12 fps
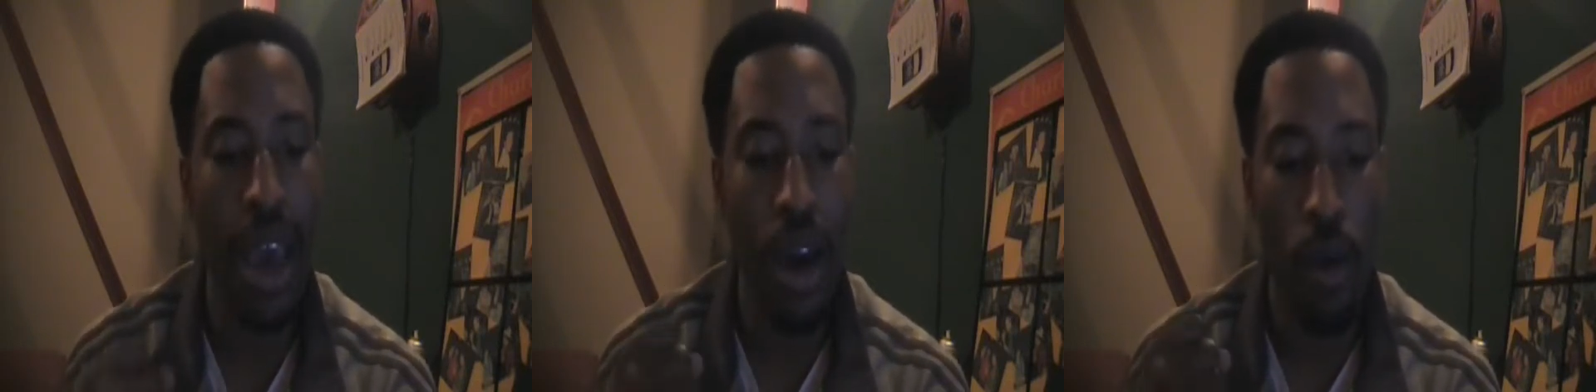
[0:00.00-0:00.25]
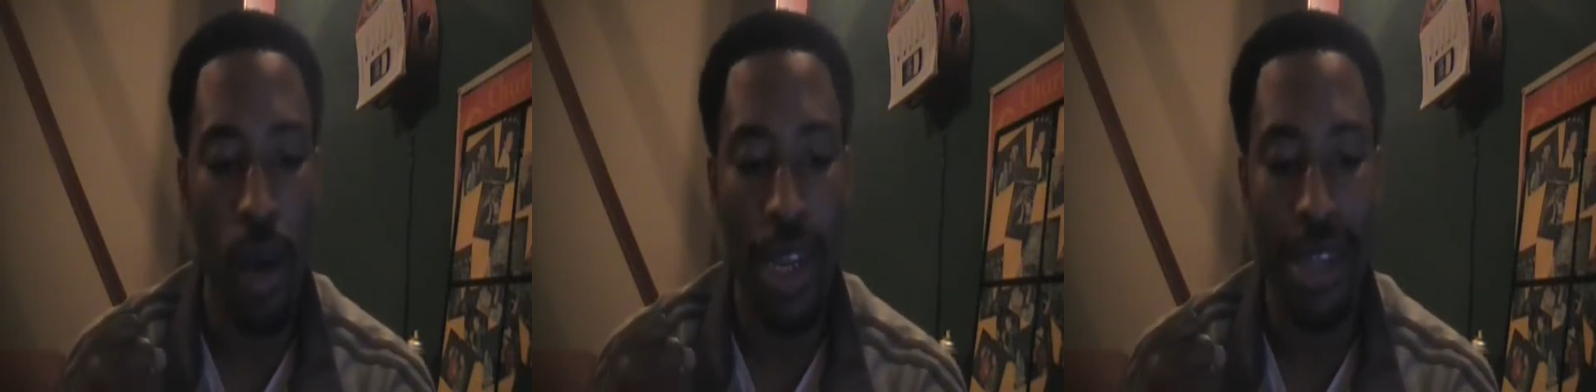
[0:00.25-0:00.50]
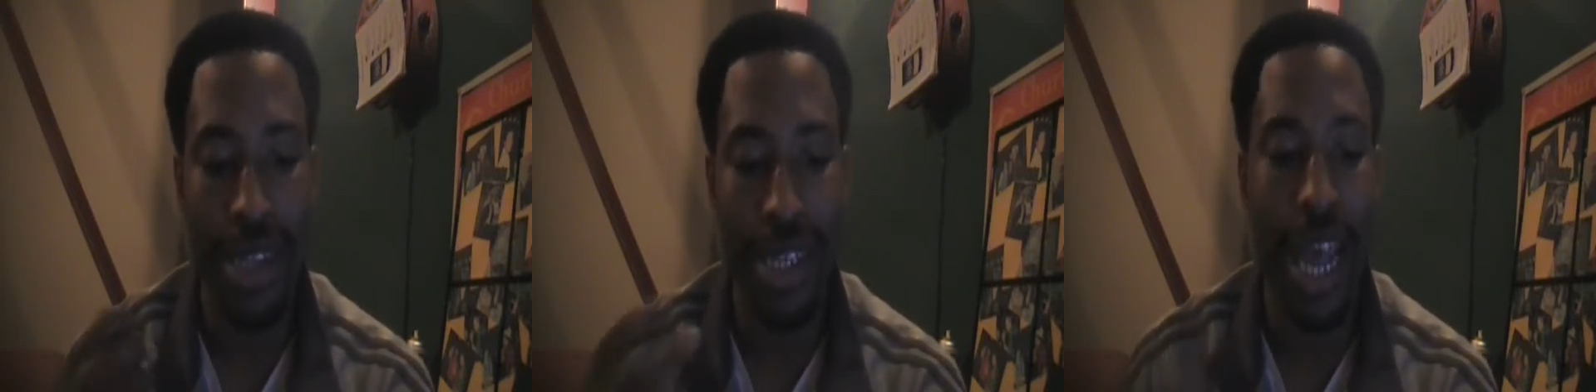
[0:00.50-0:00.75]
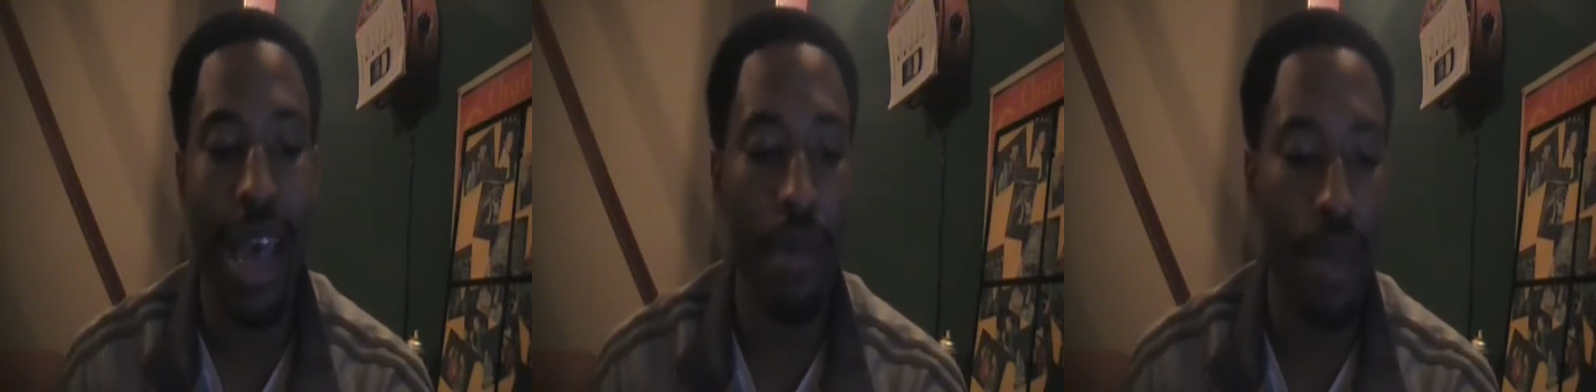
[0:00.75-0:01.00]
I wanted to
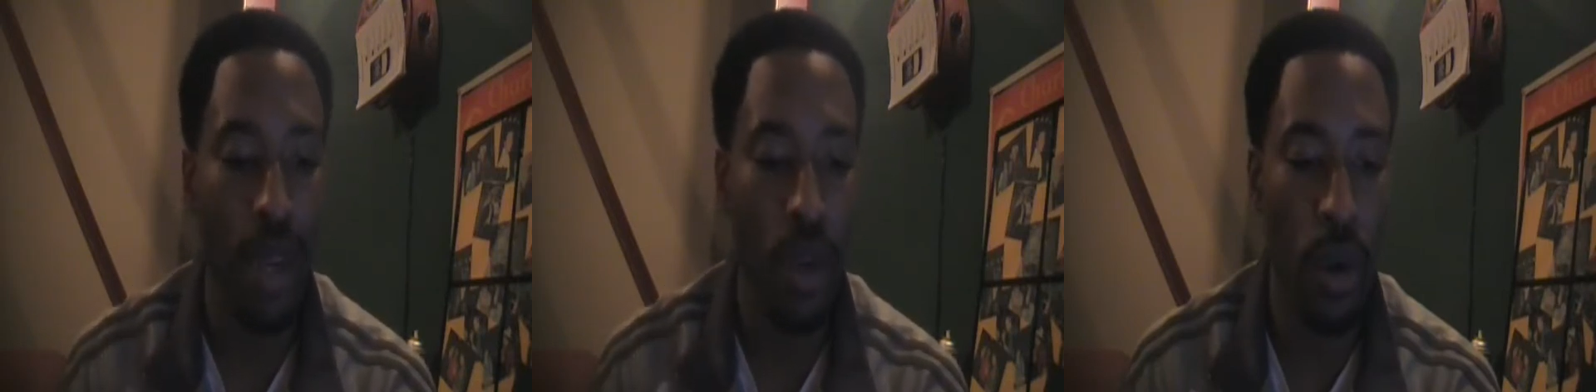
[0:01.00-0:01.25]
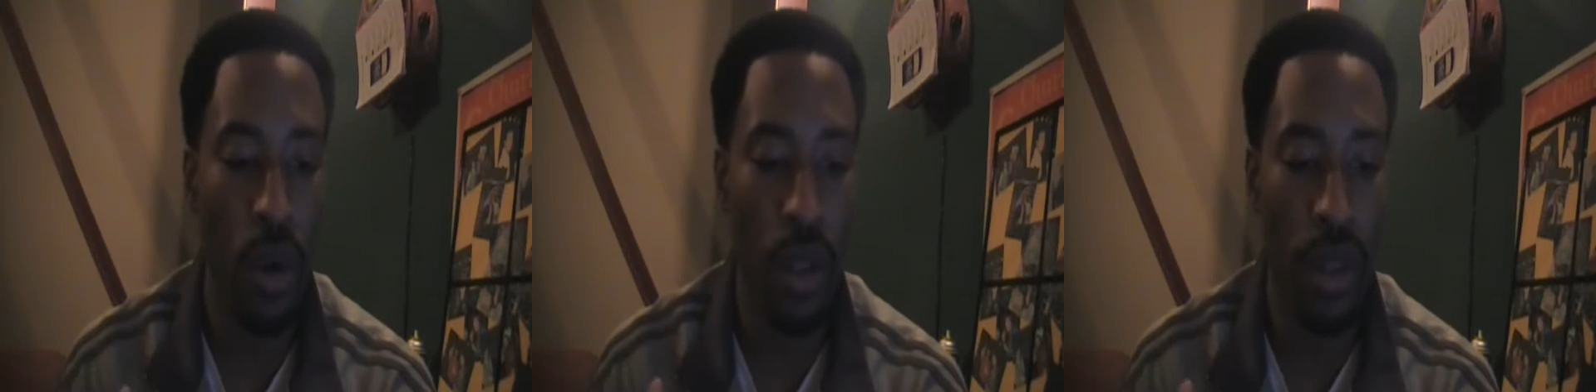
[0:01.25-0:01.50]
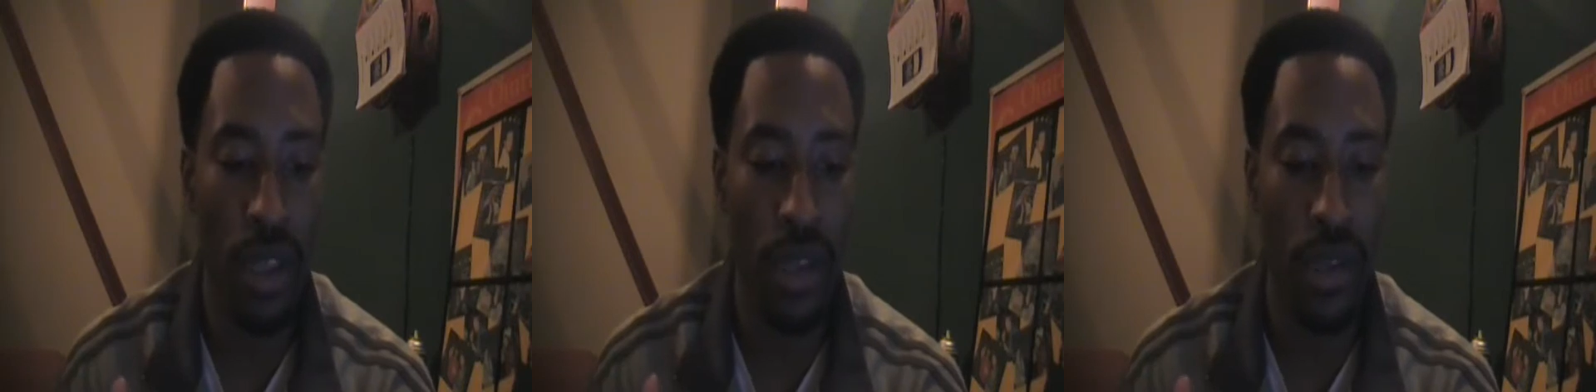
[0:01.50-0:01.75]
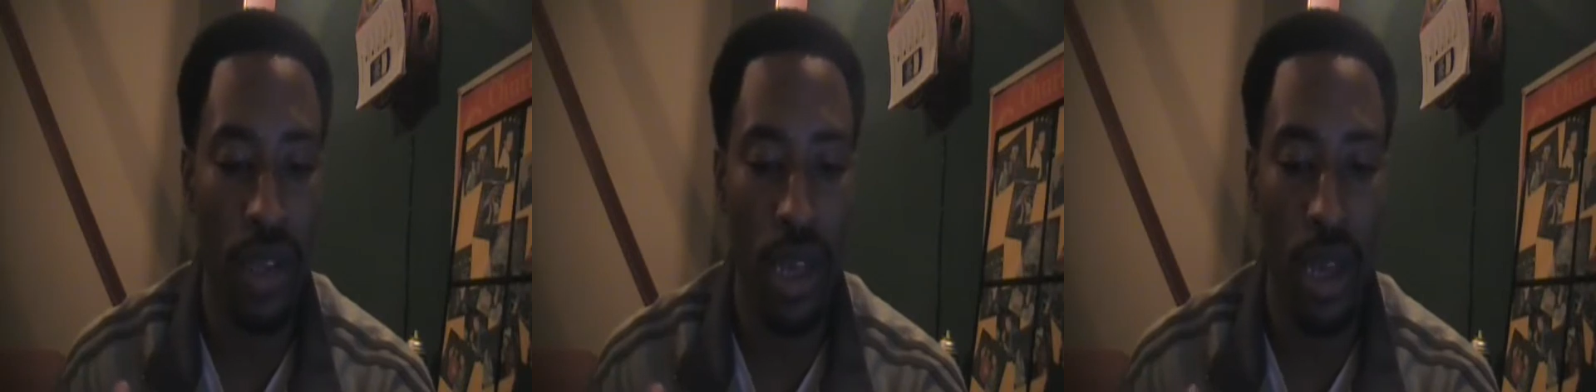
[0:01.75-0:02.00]
chime in on
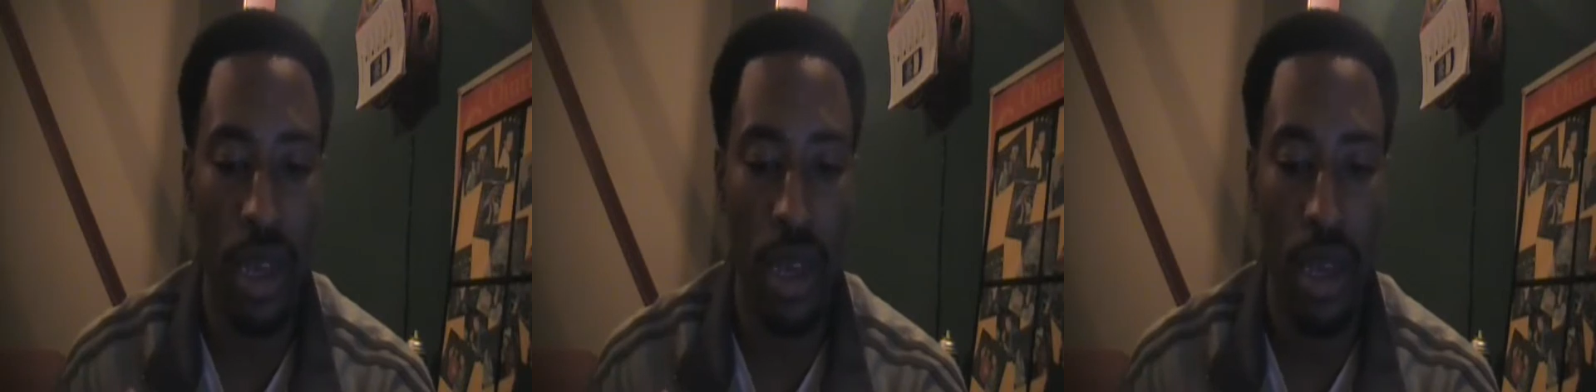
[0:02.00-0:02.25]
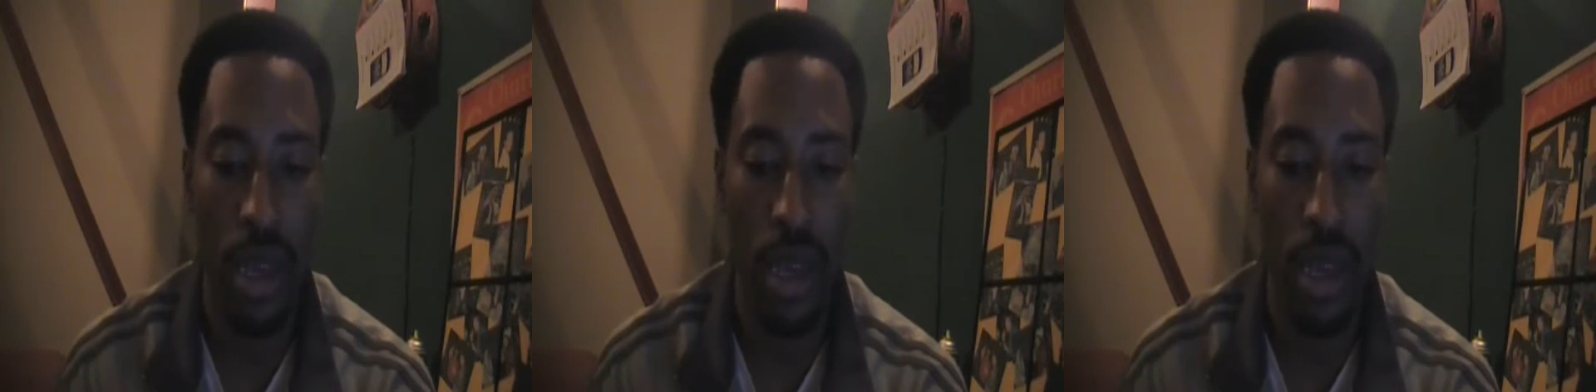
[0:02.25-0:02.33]
this uh,